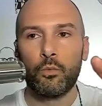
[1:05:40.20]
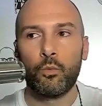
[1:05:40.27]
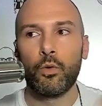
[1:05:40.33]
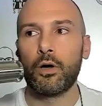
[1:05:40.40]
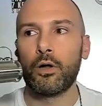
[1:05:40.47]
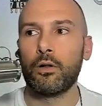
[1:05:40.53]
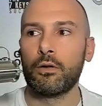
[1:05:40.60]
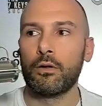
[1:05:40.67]

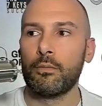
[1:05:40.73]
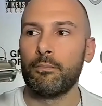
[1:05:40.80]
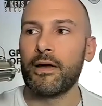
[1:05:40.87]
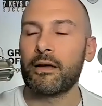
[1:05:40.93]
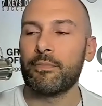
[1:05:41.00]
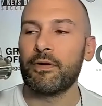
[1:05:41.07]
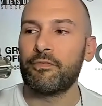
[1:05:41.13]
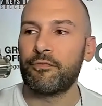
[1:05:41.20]
will
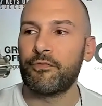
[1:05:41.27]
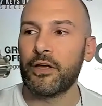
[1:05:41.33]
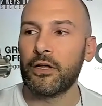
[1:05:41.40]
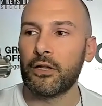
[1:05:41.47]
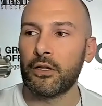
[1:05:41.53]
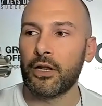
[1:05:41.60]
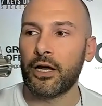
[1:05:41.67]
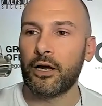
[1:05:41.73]
make me
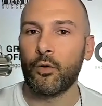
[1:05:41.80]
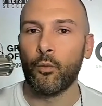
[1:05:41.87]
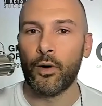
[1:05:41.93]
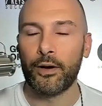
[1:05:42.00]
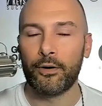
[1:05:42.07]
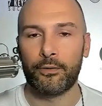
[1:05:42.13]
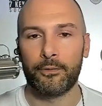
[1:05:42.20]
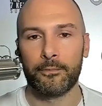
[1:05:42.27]
feel like a
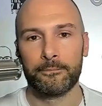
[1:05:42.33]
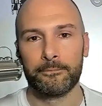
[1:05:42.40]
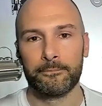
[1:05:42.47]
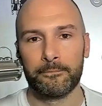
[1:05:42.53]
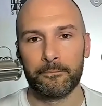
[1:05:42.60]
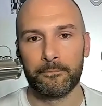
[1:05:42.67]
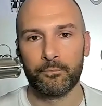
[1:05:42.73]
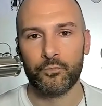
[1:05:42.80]
winner,
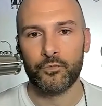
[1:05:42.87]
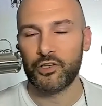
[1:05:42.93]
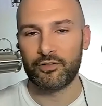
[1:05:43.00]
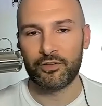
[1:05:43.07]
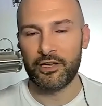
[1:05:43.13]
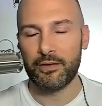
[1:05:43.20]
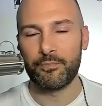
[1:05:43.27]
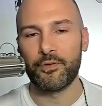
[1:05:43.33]
just
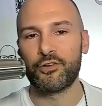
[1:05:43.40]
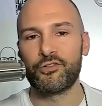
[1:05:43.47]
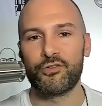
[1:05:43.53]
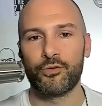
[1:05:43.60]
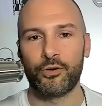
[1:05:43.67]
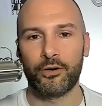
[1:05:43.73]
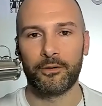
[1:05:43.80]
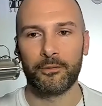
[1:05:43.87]
to keep this
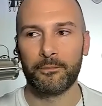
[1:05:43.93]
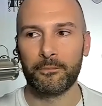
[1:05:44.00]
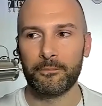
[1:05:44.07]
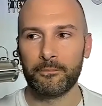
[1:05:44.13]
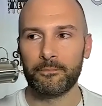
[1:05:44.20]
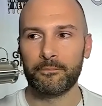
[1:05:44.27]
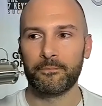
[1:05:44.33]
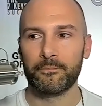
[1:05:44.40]
short.
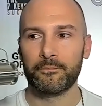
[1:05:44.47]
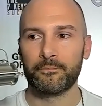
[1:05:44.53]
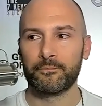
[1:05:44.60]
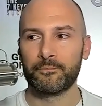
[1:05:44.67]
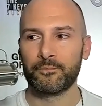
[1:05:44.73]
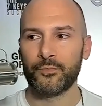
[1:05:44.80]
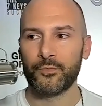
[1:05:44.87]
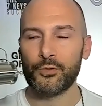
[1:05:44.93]

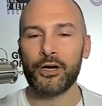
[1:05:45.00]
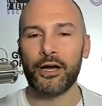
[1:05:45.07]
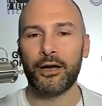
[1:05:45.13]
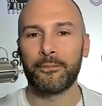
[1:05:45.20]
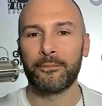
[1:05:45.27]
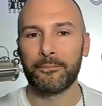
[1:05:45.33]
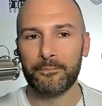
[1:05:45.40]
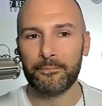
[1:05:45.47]
Okay.